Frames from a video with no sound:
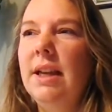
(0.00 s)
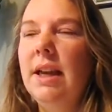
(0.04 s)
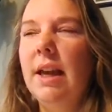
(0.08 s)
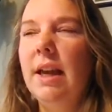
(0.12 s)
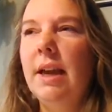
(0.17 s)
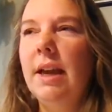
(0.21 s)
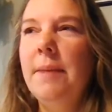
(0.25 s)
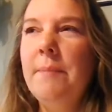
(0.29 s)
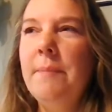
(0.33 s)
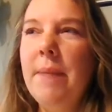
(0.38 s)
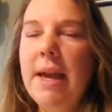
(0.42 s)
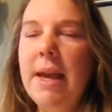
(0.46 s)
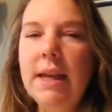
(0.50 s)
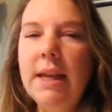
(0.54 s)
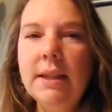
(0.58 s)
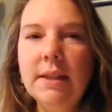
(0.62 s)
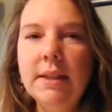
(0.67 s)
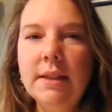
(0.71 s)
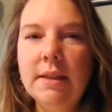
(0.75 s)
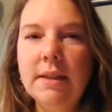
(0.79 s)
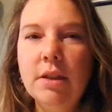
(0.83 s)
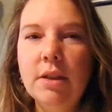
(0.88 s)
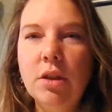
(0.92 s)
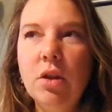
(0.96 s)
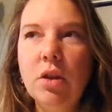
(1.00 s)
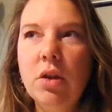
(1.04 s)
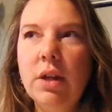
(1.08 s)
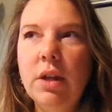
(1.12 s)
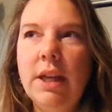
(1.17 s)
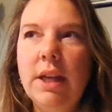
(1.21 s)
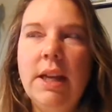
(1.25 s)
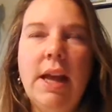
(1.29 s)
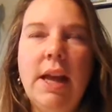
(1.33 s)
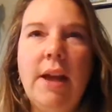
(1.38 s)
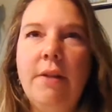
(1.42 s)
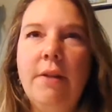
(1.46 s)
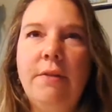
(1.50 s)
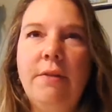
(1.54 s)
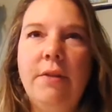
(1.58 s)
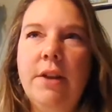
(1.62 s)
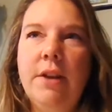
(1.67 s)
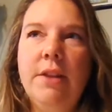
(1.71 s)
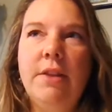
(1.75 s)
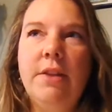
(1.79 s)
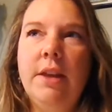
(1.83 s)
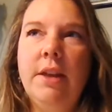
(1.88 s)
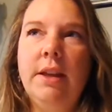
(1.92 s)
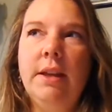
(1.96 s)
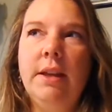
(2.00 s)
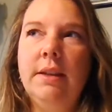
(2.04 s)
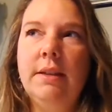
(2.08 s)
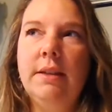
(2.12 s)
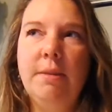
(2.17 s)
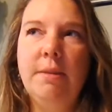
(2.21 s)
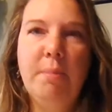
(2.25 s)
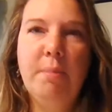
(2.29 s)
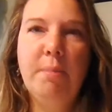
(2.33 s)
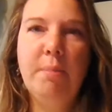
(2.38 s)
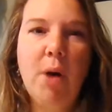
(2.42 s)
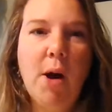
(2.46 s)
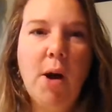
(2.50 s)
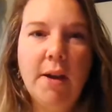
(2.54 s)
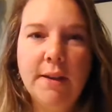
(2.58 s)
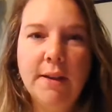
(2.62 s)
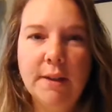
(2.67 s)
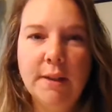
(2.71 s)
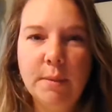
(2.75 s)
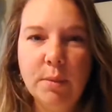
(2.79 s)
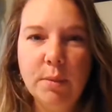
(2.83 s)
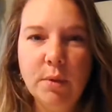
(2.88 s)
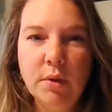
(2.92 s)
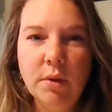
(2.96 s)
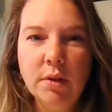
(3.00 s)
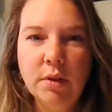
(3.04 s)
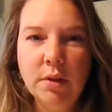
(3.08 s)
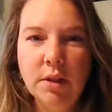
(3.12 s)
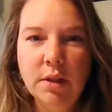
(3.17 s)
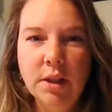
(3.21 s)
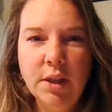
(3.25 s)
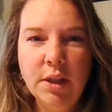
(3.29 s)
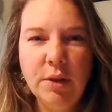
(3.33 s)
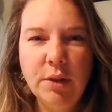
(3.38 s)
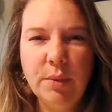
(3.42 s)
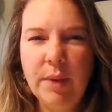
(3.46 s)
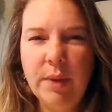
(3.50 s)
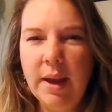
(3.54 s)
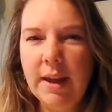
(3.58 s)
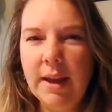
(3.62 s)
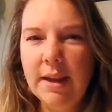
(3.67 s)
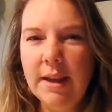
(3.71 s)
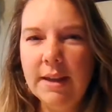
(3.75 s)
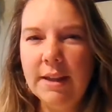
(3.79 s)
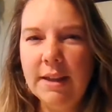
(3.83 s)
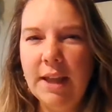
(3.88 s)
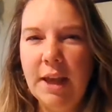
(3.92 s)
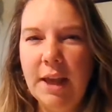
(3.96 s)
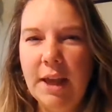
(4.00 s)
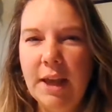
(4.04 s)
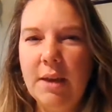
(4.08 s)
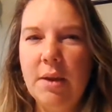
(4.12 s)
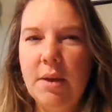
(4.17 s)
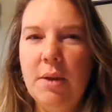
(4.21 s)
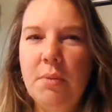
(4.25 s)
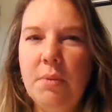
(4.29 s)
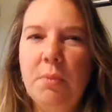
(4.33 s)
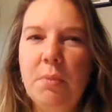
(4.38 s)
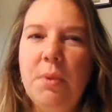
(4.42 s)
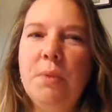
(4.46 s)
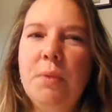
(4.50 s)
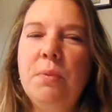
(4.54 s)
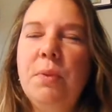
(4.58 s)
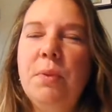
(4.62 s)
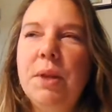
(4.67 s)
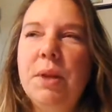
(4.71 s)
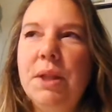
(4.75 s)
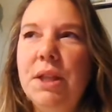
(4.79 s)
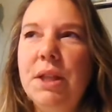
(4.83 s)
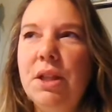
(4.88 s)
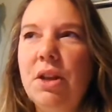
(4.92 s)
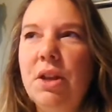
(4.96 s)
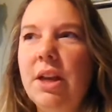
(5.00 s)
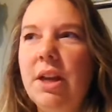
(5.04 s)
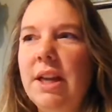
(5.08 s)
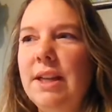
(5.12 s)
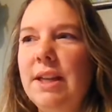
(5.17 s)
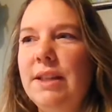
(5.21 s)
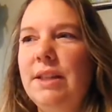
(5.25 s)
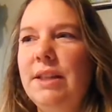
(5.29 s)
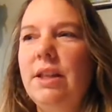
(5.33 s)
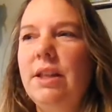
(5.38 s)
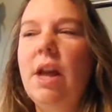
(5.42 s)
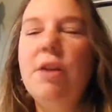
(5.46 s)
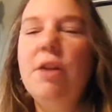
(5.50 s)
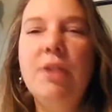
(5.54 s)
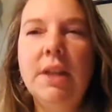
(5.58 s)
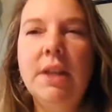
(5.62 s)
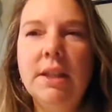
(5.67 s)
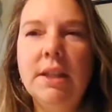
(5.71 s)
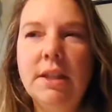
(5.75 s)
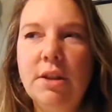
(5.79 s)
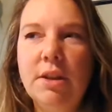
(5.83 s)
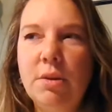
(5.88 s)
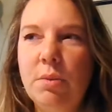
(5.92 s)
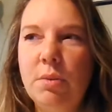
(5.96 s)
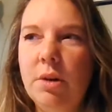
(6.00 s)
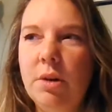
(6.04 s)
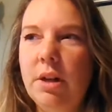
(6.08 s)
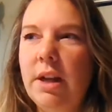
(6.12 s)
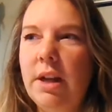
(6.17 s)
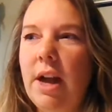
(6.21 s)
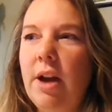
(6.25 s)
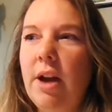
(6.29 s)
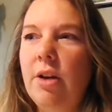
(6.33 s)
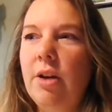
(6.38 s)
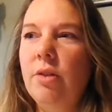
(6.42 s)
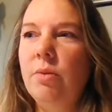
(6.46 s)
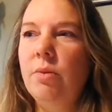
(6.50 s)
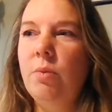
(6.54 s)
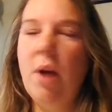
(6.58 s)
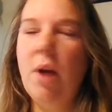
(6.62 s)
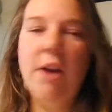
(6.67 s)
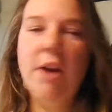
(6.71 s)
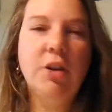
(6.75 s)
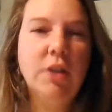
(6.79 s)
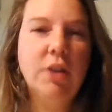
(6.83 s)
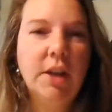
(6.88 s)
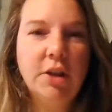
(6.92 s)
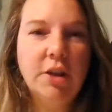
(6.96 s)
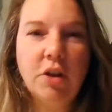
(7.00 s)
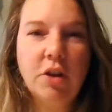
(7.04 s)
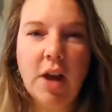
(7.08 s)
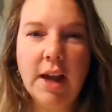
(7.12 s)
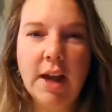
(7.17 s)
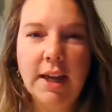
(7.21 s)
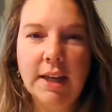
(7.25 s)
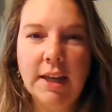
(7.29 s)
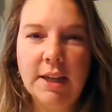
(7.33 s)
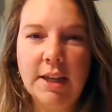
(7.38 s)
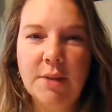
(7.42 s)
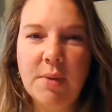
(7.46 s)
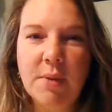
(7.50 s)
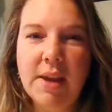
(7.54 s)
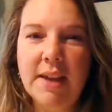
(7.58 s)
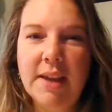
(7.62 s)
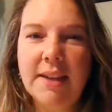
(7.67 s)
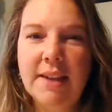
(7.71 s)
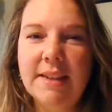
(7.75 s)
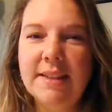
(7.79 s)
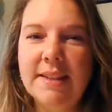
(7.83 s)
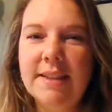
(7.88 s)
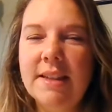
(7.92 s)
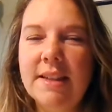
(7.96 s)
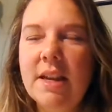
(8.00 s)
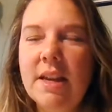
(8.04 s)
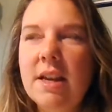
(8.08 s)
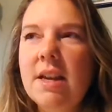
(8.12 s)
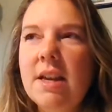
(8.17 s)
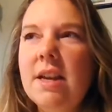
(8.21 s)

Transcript: it makes us look at everything as impossible, right? Like we really look at it as nothing's going to work out. Why should I try anyways?